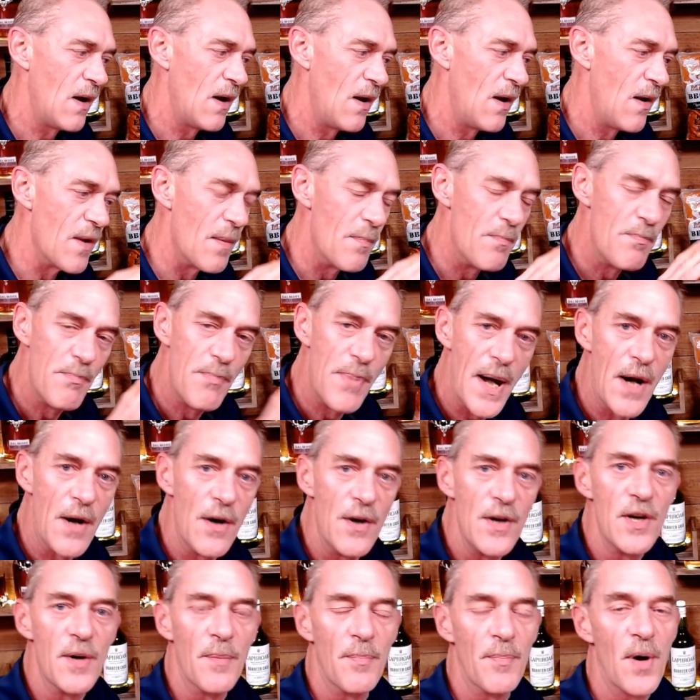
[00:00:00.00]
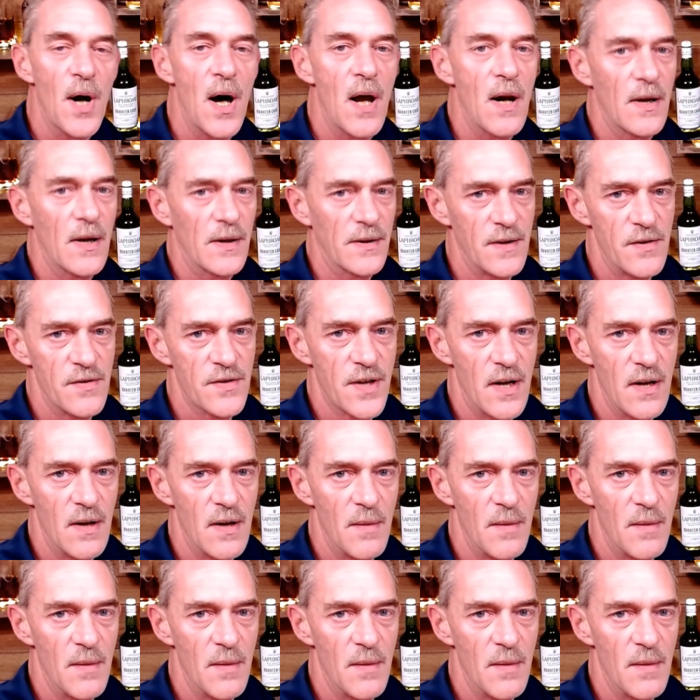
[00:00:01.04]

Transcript: the better your product is going to be.